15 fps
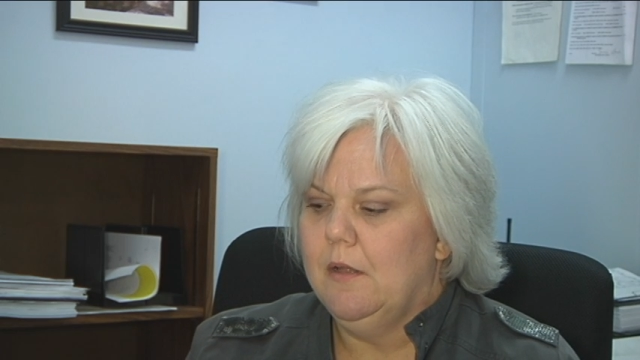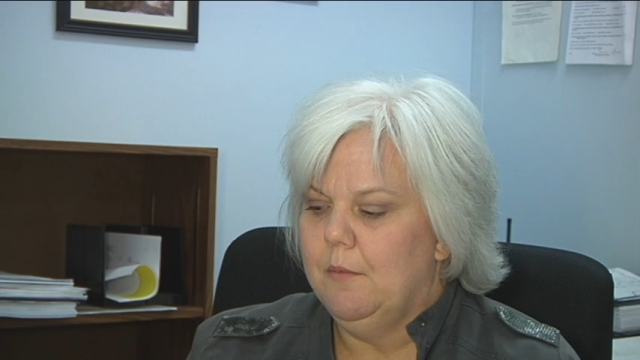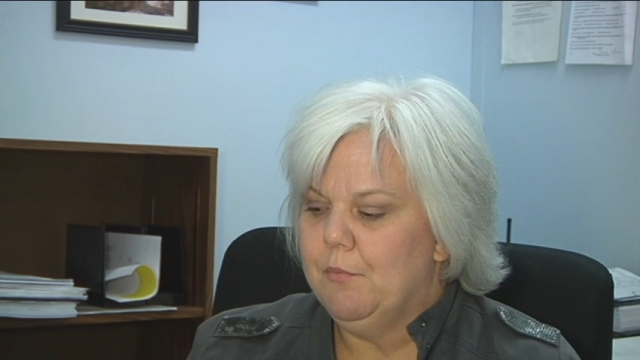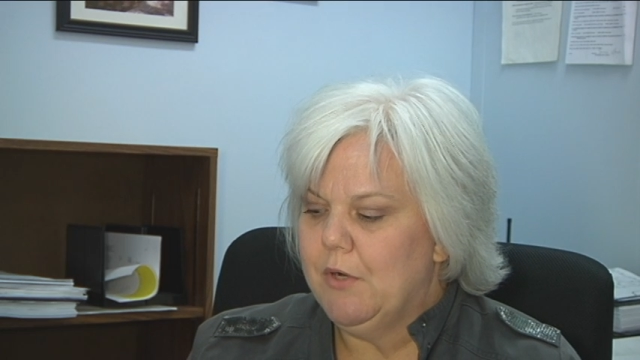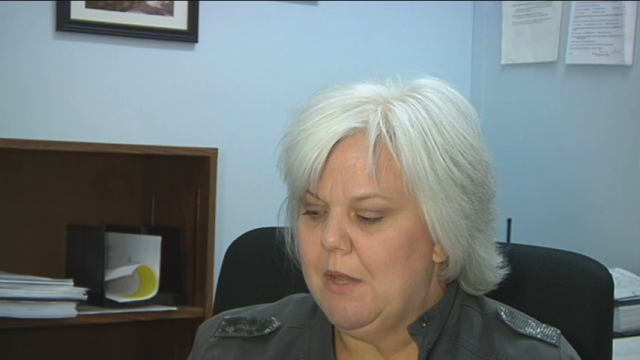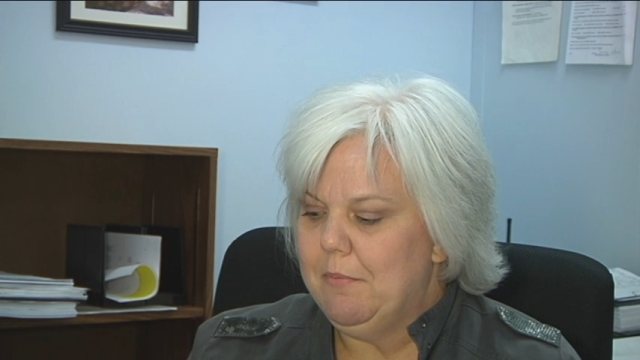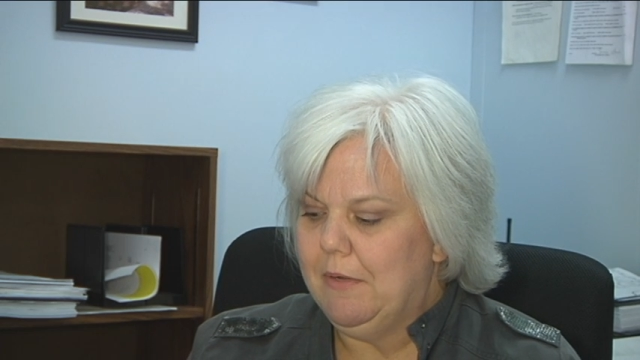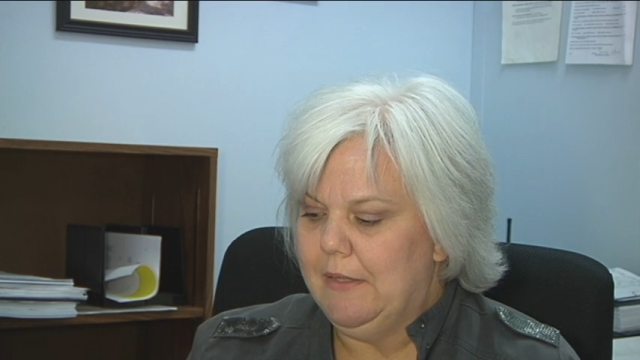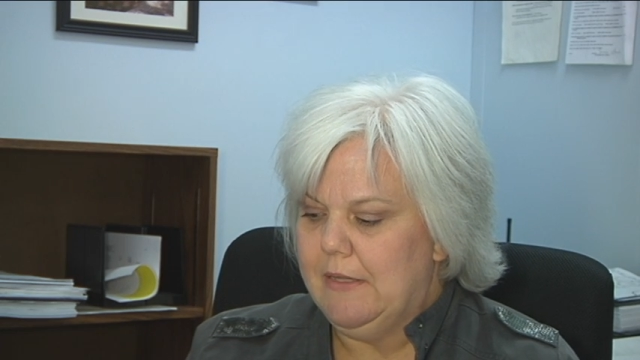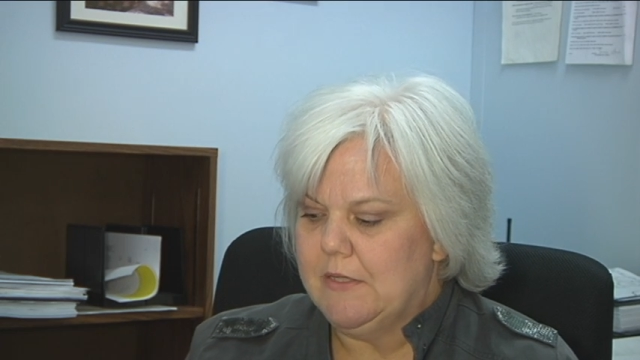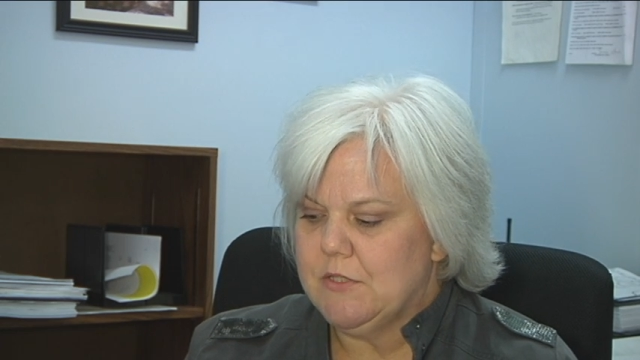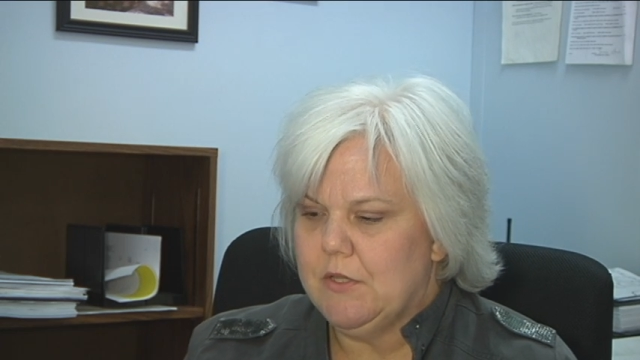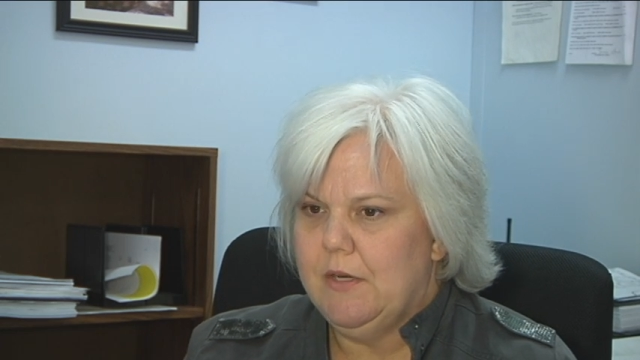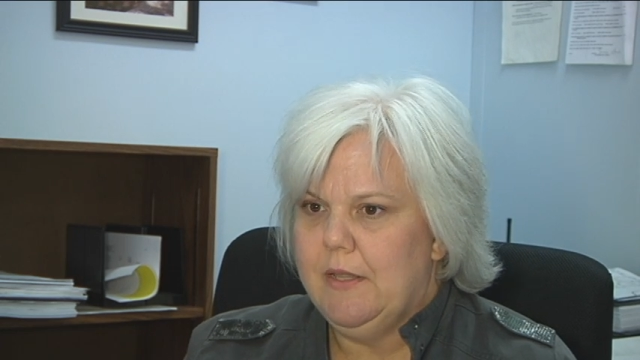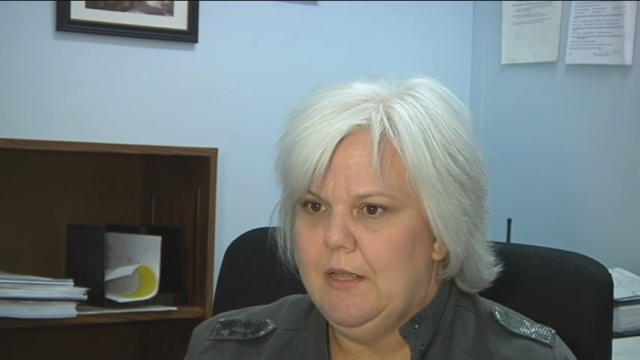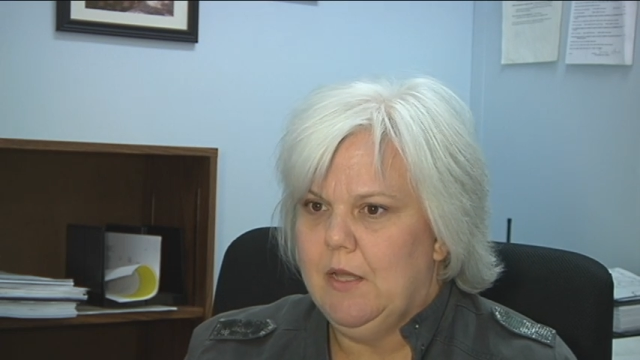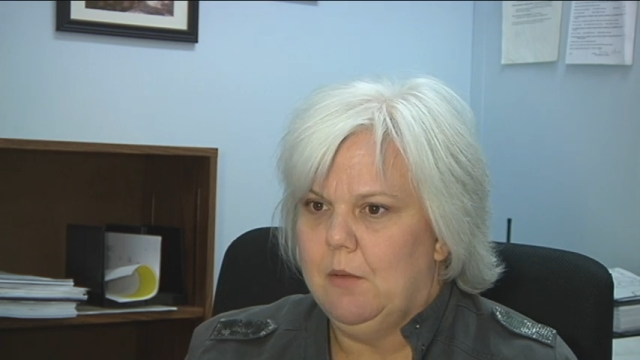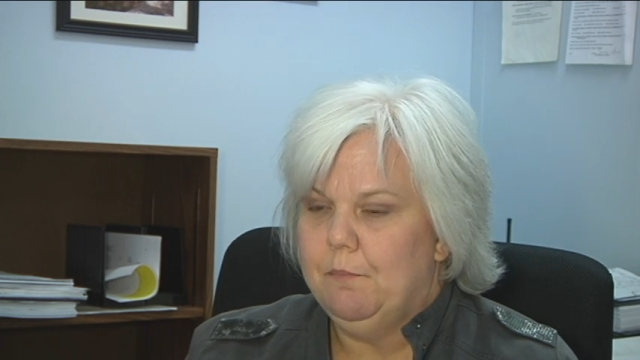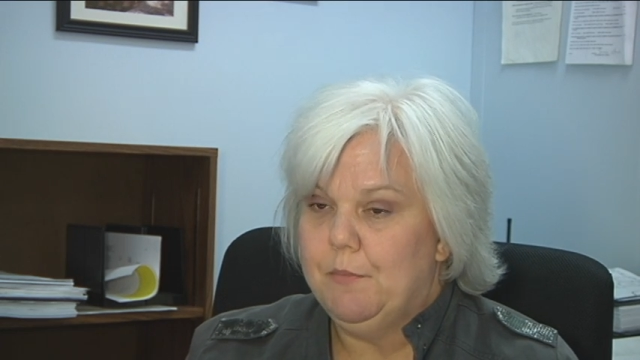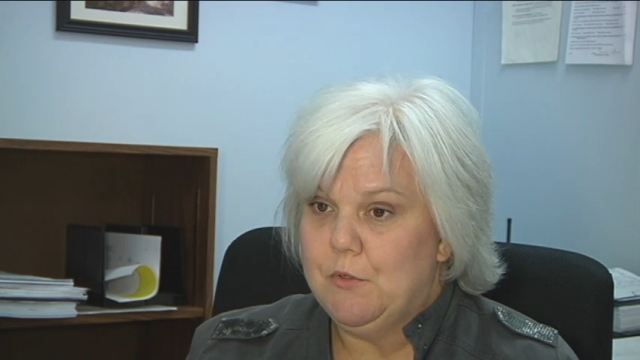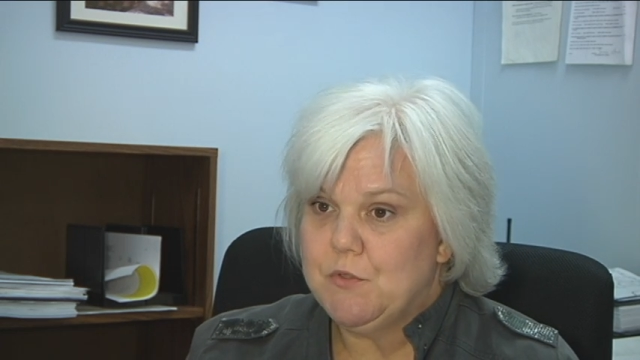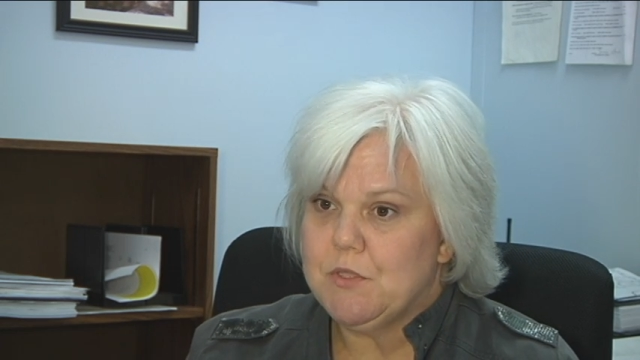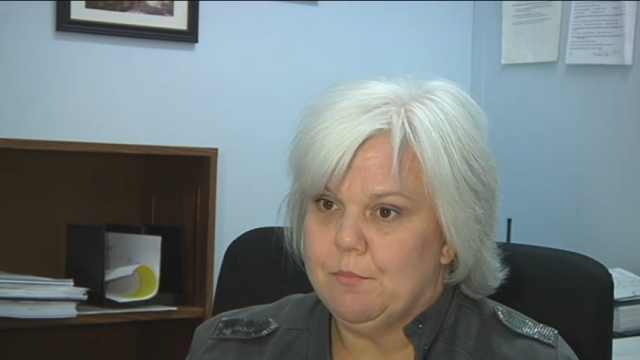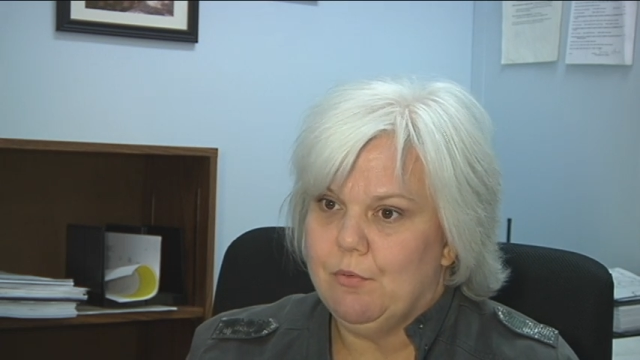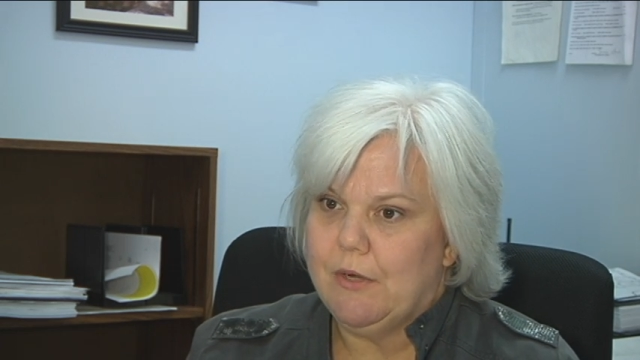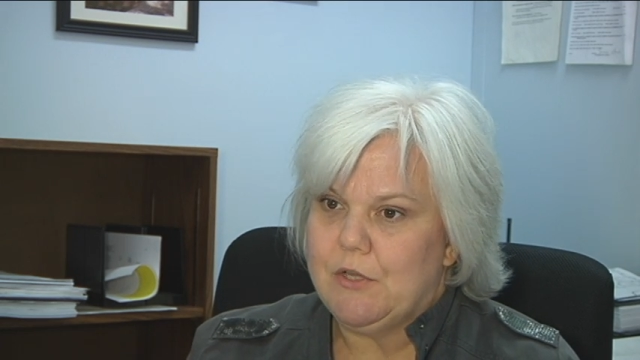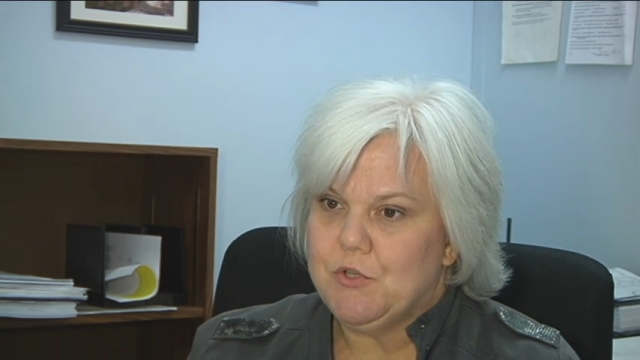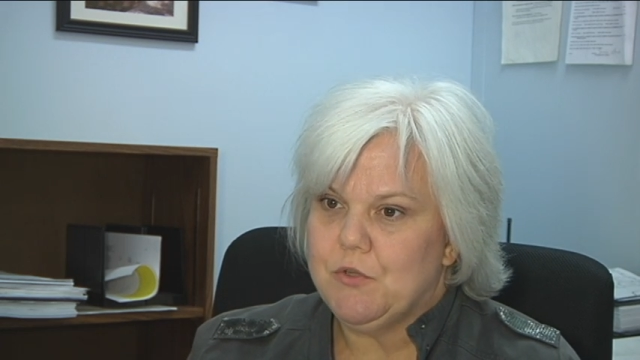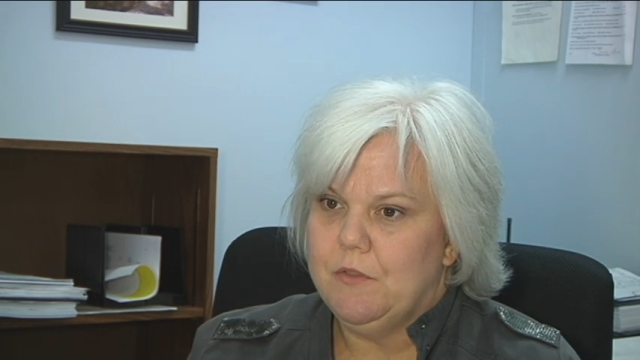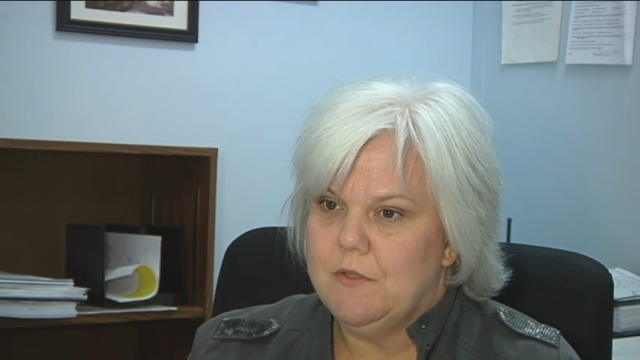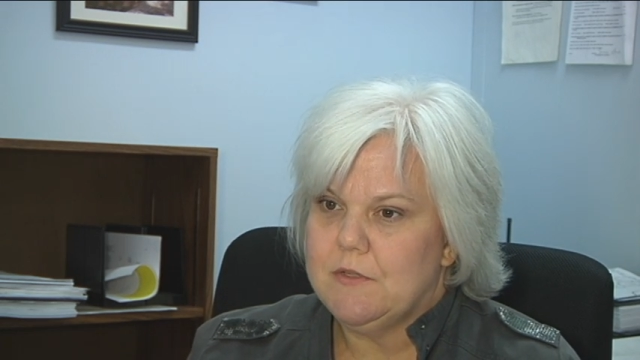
Predominantly, it's going to help boost the pressure in